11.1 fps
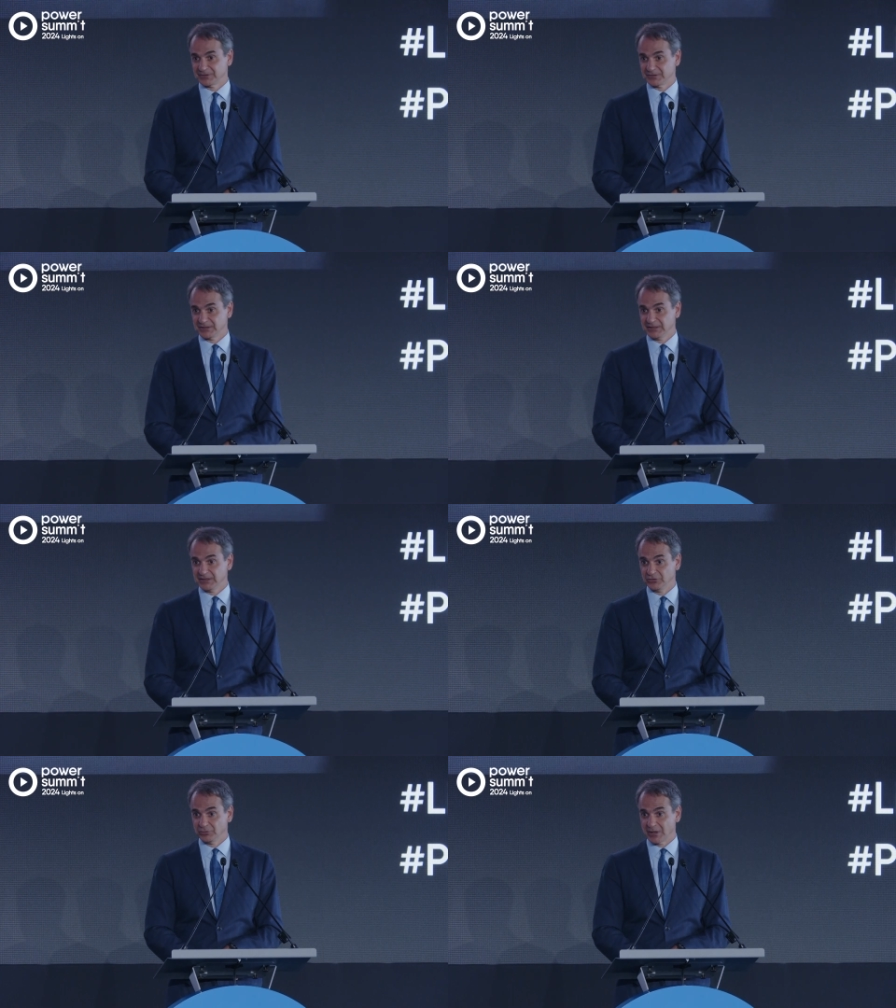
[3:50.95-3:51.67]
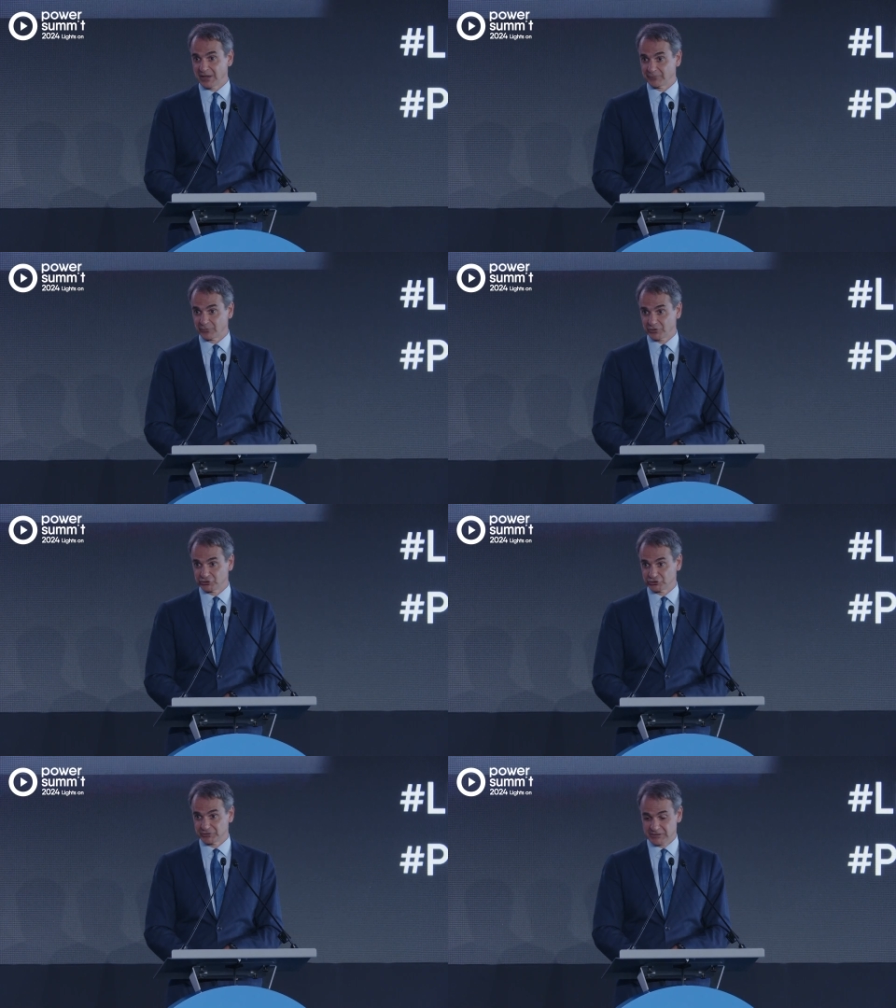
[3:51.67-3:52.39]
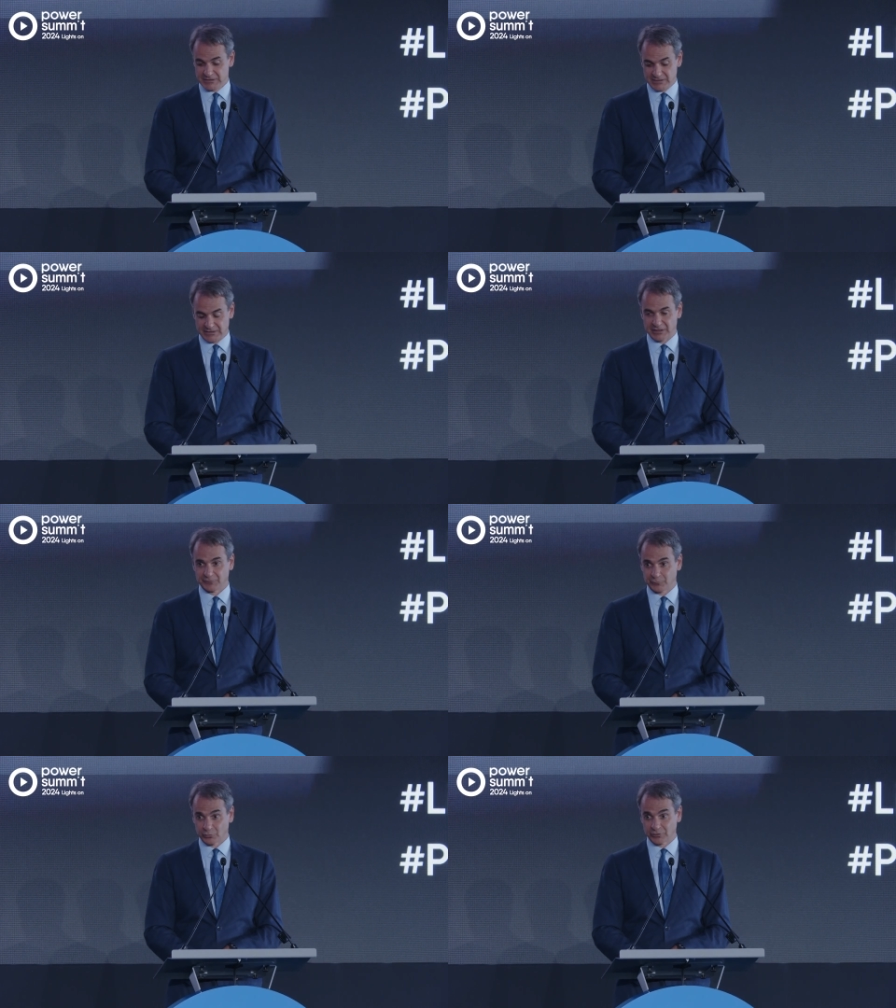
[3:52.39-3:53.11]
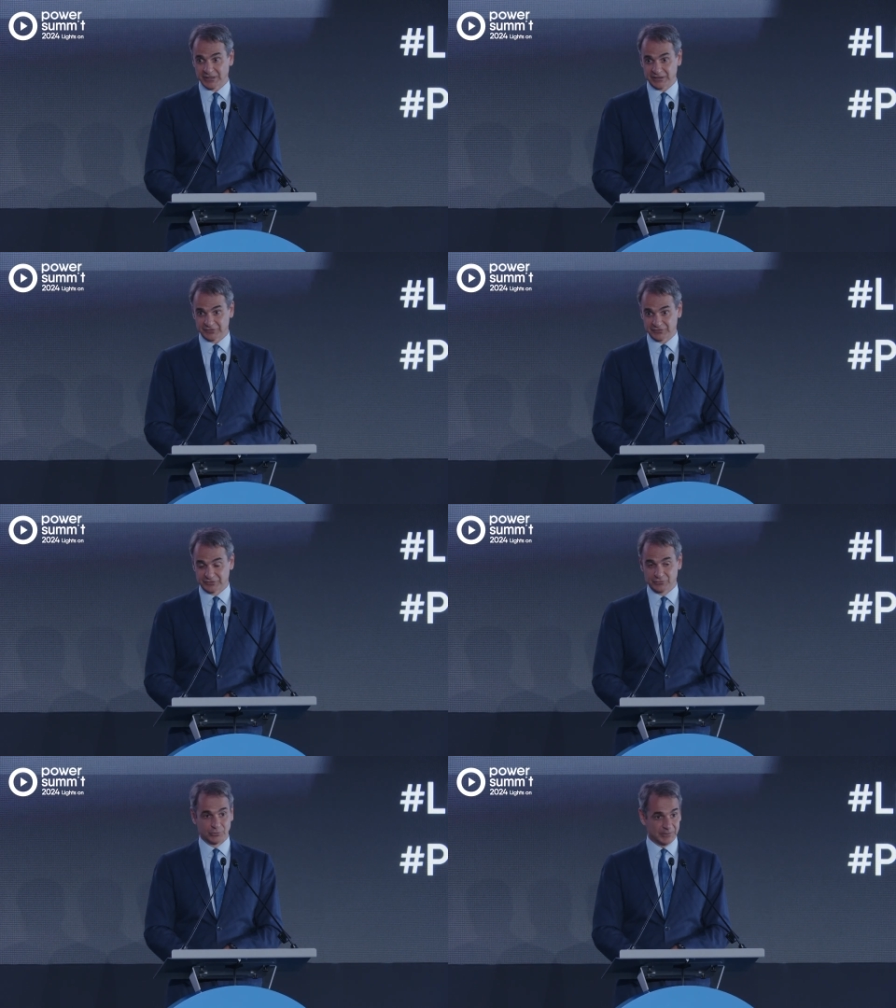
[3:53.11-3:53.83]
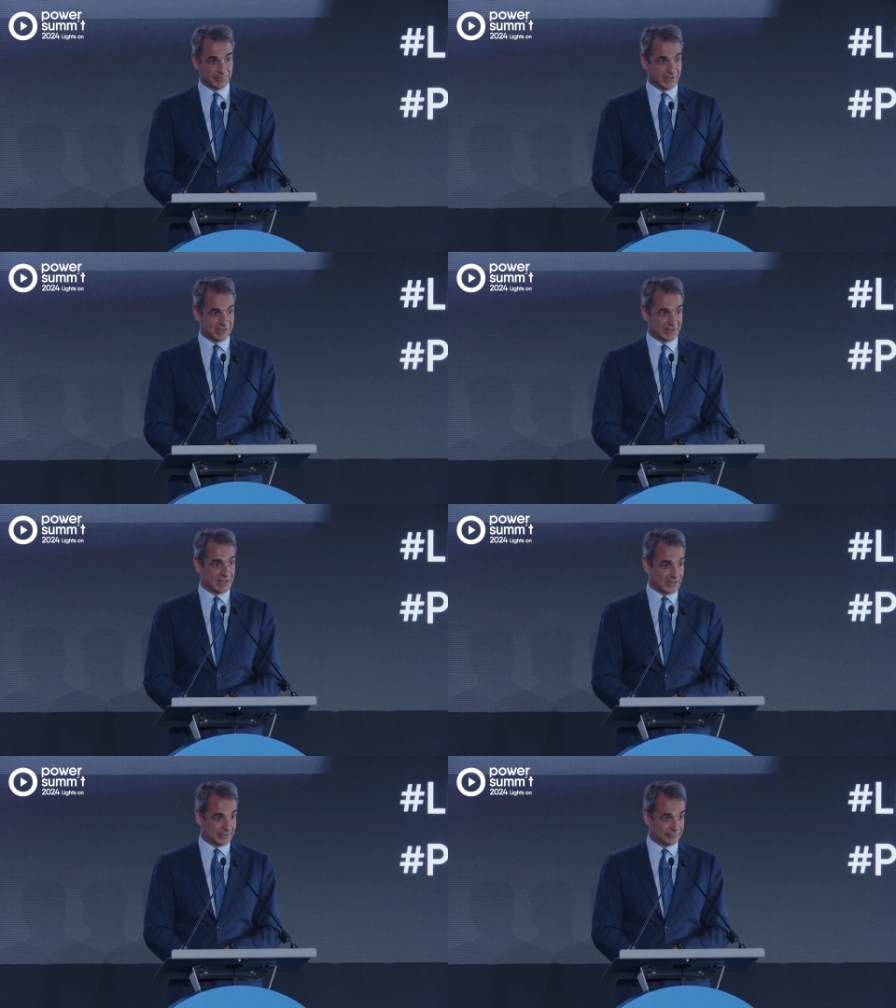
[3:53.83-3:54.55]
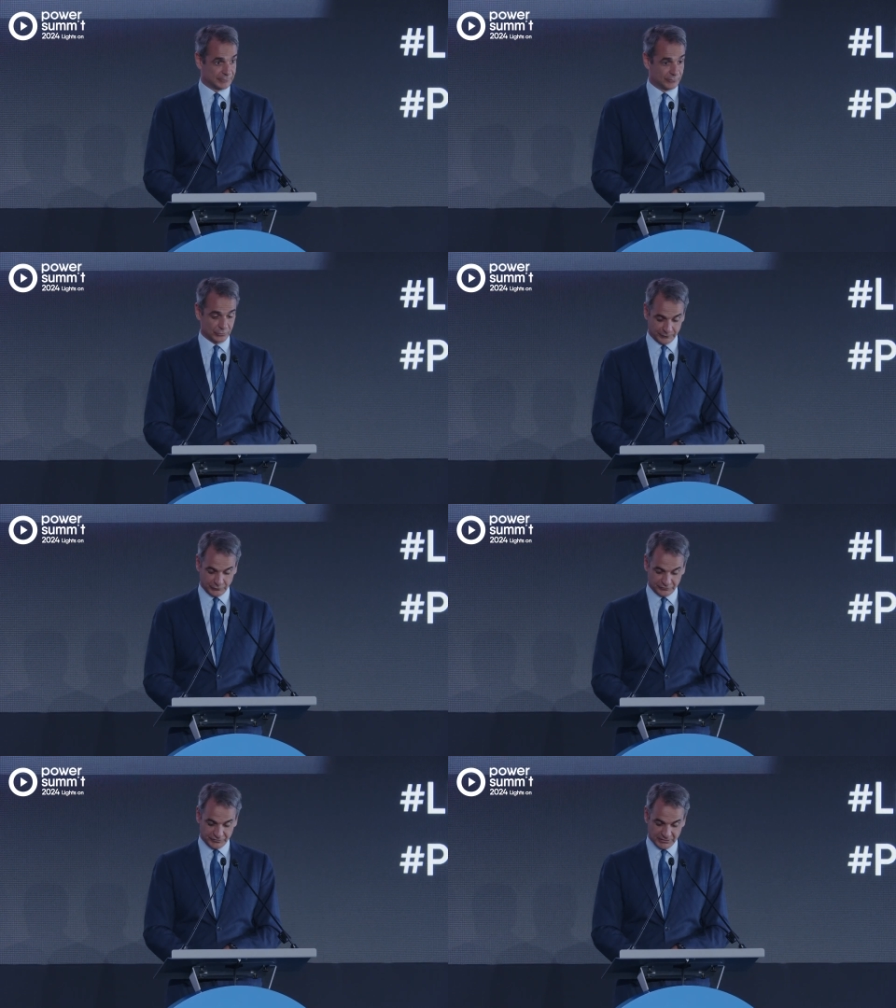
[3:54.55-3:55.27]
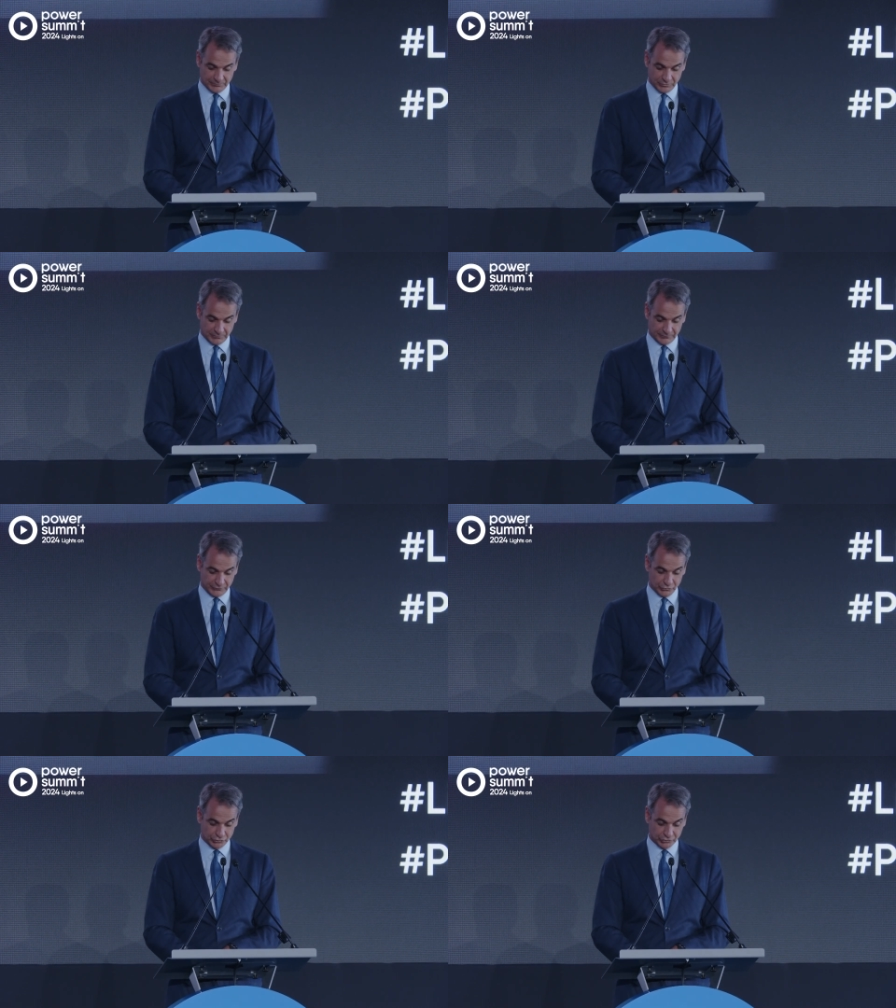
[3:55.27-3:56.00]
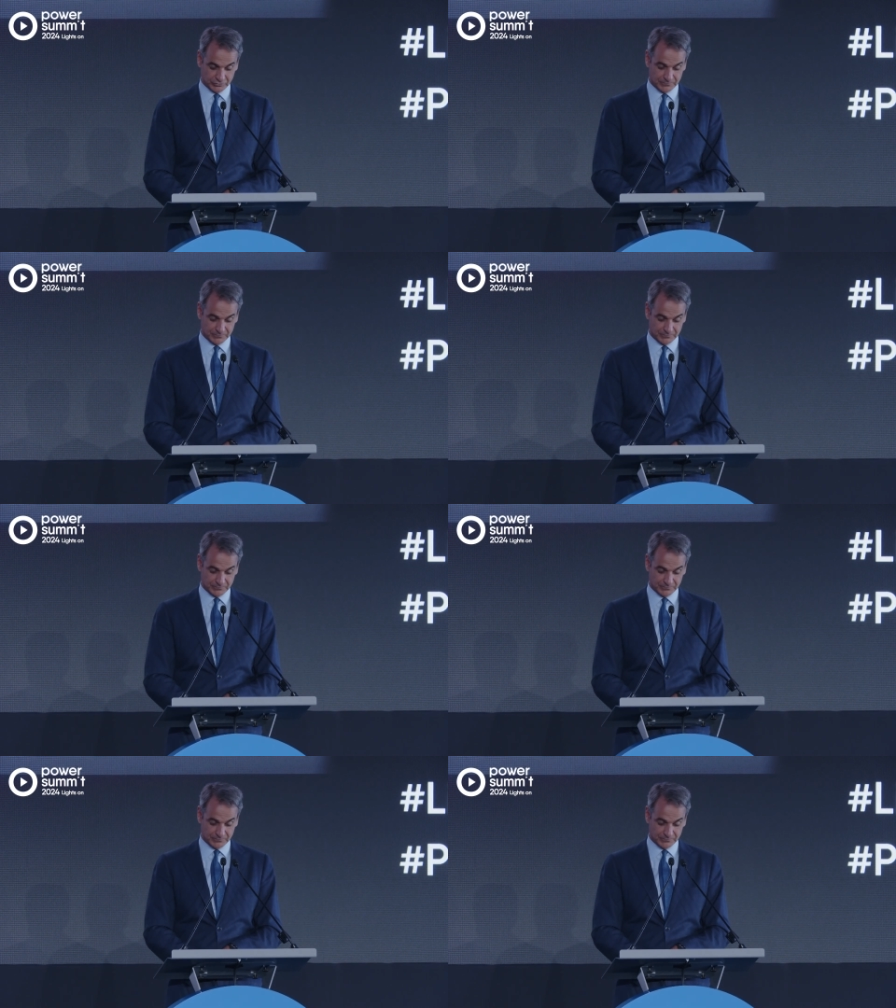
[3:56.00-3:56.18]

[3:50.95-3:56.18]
the EU average and forecast to remain high for the foreseeable future.